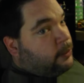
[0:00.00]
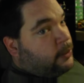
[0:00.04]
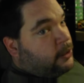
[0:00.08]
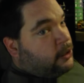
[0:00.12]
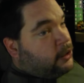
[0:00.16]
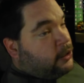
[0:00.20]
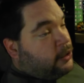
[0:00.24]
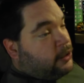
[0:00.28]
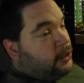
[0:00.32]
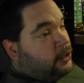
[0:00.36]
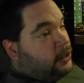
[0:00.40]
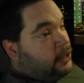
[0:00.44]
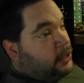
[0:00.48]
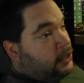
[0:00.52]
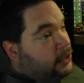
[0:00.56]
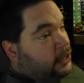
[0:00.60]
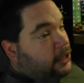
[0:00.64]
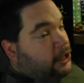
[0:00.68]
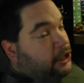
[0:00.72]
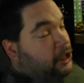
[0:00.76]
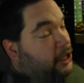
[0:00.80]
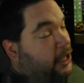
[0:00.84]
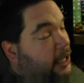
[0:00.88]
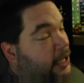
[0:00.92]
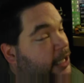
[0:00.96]
which does
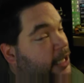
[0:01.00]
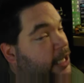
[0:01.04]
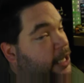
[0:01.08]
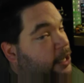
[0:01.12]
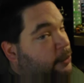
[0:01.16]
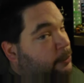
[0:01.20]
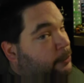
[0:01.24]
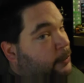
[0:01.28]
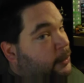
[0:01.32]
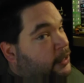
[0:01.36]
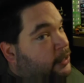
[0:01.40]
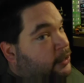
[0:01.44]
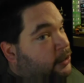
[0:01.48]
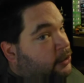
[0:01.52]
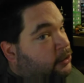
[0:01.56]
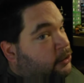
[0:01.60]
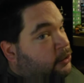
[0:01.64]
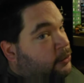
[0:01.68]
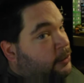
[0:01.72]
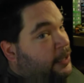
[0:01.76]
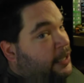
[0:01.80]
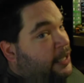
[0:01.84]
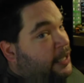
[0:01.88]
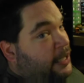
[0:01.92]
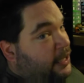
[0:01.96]
actually allow me to
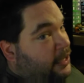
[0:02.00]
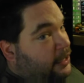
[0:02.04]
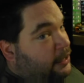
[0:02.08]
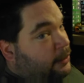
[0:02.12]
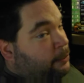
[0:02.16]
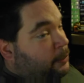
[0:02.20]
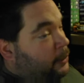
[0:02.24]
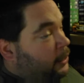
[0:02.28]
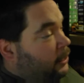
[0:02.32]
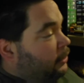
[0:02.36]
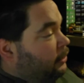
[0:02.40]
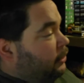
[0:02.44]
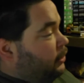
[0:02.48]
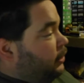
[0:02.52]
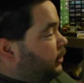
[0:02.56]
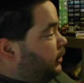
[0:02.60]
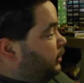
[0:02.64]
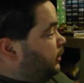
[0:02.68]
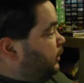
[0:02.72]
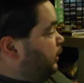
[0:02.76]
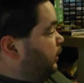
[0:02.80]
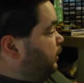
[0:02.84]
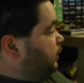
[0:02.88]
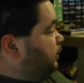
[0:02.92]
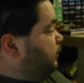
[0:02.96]
do a little bit
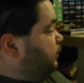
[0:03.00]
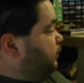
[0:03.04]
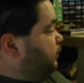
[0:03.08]
like that.